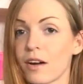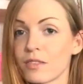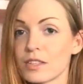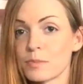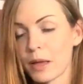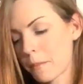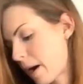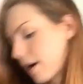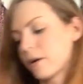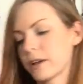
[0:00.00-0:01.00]
out of this big
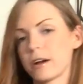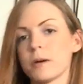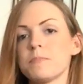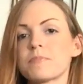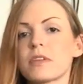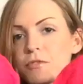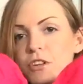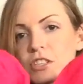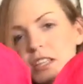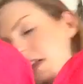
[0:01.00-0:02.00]
pile here.
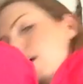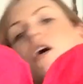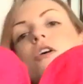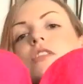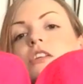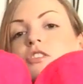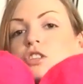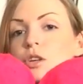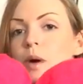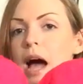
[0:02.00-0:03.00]
First thing are these
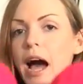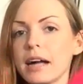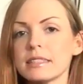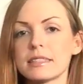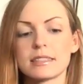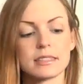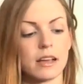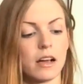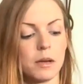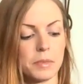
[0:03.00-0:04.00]
two hats.
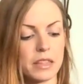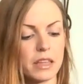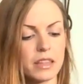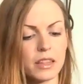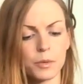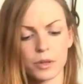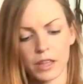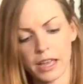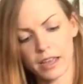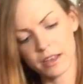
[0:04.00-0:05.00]
I think they were
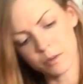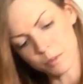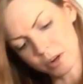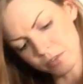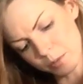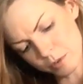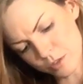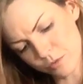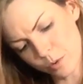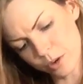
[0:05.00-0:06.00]
like, one of them
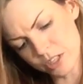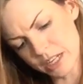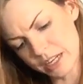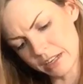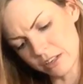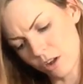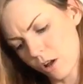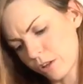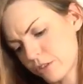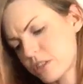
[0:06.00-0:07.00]
was
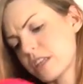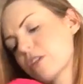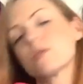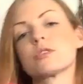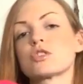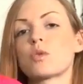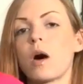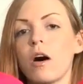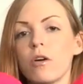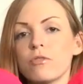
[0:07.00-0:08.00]
$14 and the other was
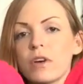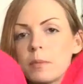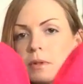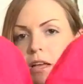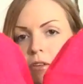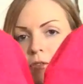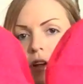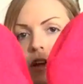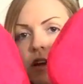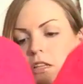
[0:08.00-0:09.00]
$12, I believe.
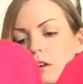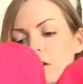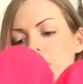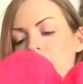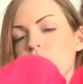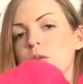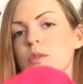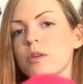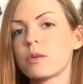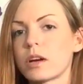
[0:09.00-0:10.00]
They're a cute
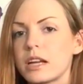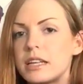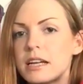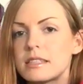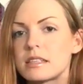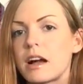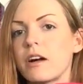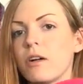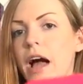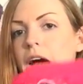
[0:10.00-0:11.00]
little cadet
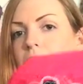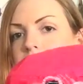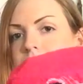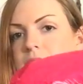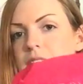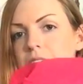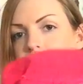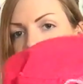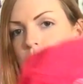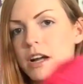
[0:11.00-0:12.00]
style hat,
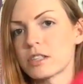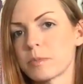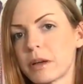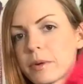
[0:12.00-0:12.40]
and you guys might